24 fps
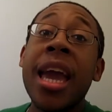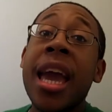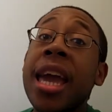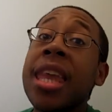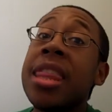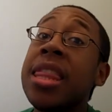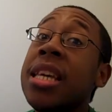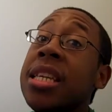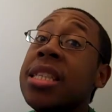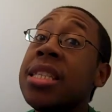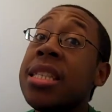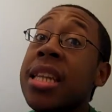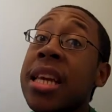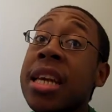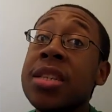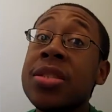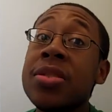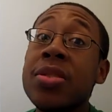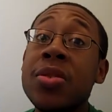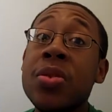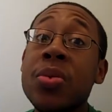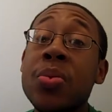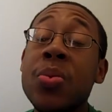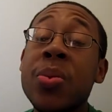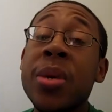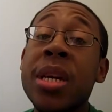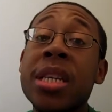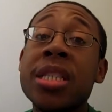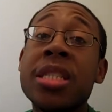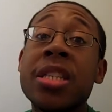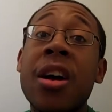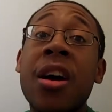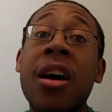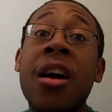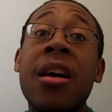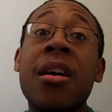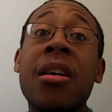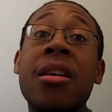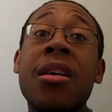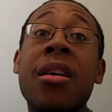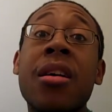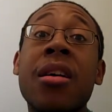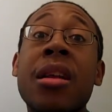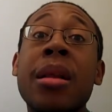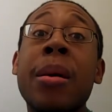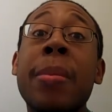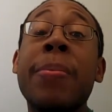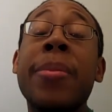and these next 2 weeks are
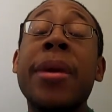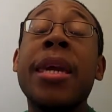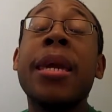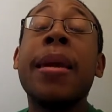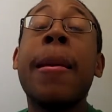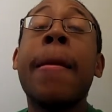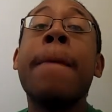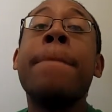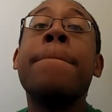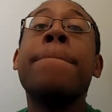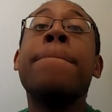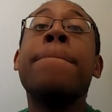gonna be